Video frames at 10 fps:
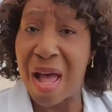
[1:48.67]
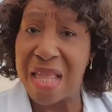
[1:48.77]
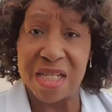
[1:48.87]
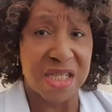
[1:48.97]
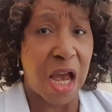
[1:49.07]

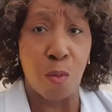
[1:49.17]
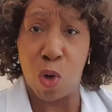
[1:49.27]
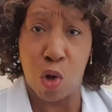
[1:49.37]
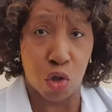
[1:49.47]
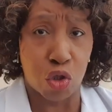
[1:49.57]
By the
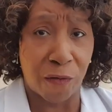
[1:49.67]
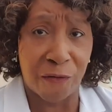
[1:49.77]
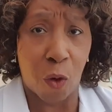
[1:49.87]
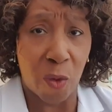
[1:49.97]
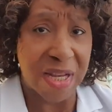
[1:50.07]
time we got to
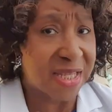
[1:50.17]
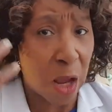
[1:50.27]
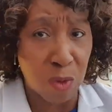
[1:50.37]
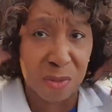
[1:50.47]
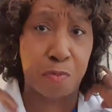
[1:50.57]
4 weeks,
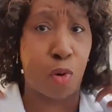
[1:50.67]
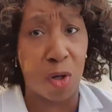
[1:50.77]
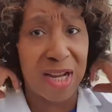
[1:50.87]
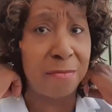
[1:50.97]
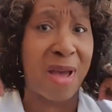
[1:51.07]
I was
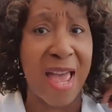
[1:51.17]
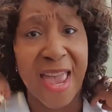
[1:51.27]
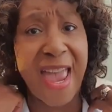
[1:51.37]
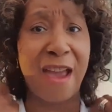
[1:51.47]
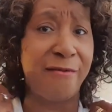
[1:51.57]
pulling my
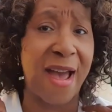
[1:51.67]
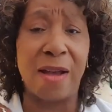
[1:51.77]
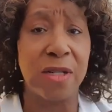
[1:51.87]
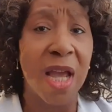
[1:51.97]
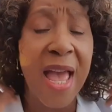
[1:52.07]
hair out